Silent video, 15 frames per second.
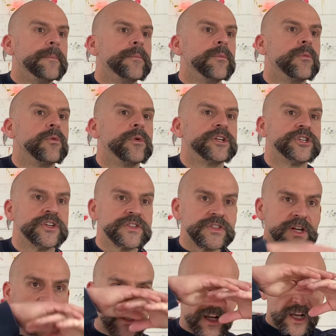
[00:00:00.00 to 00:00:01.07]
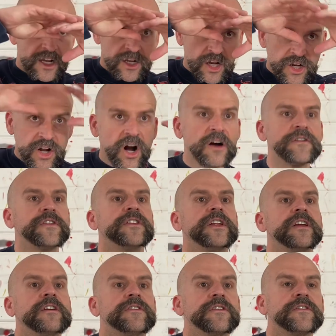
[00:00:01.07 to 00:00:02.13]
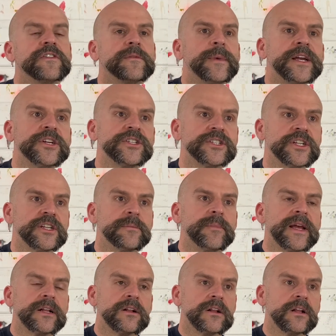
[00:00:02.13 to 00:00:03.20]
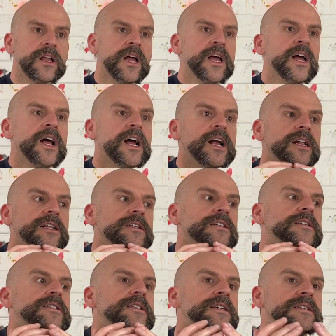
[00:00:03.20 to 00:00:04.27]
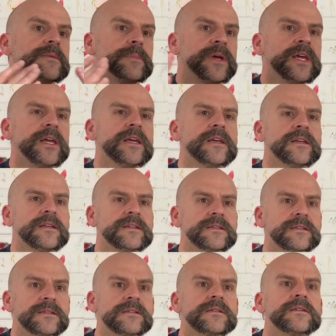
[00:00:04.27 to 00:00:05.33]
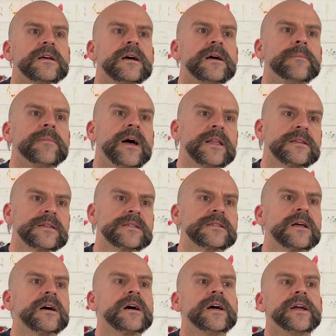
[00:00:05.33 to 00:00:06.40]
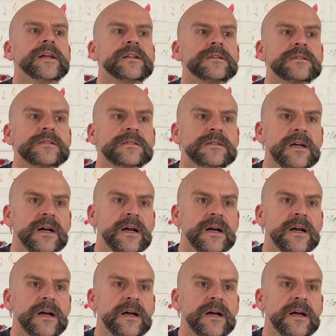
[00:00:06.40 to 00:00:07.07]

which is a cacophony of information in the middle, disappears at the sides,